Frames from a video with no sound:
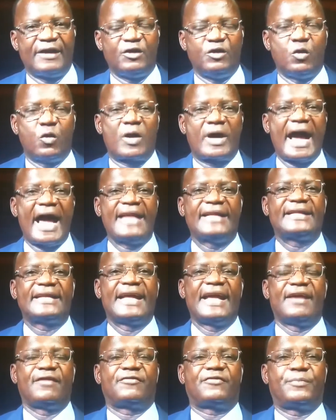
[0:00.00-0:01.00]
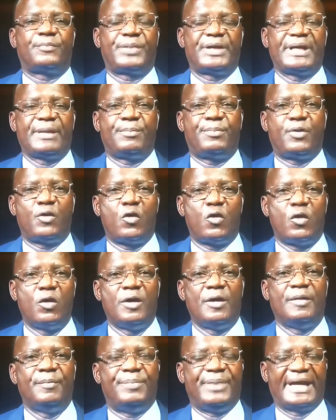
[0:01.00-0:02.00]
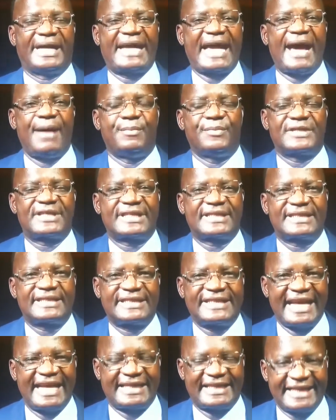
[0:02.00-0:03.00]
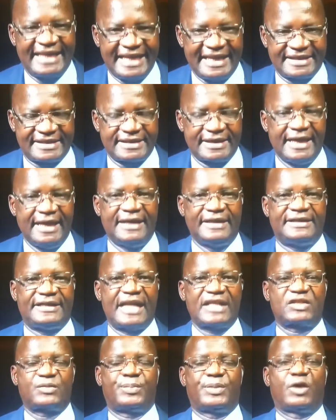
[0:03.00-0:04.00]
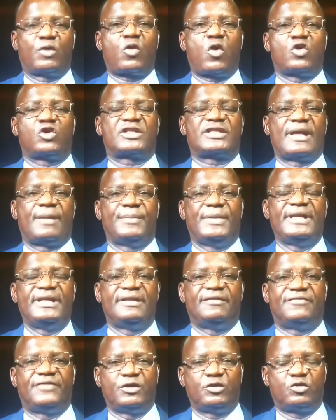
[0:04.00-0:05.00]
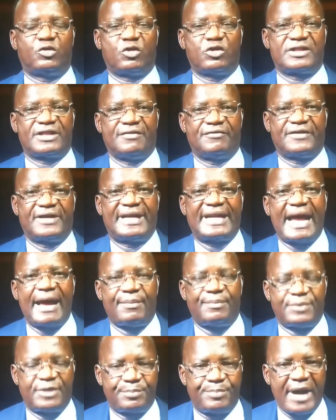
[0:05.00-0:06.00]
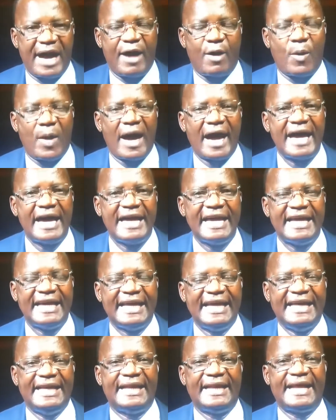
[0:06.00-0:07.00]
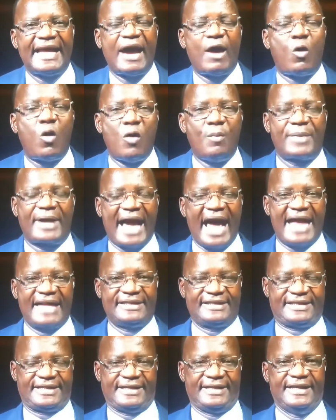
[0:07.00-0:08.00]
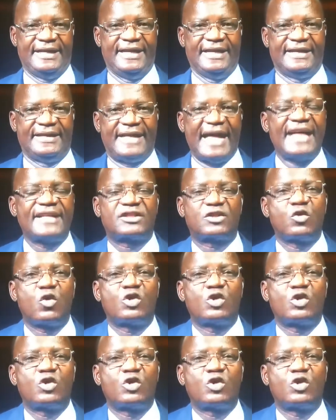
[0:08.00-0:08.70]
You can't have people become stateless just because some individuals have grabbed power in their home country. That's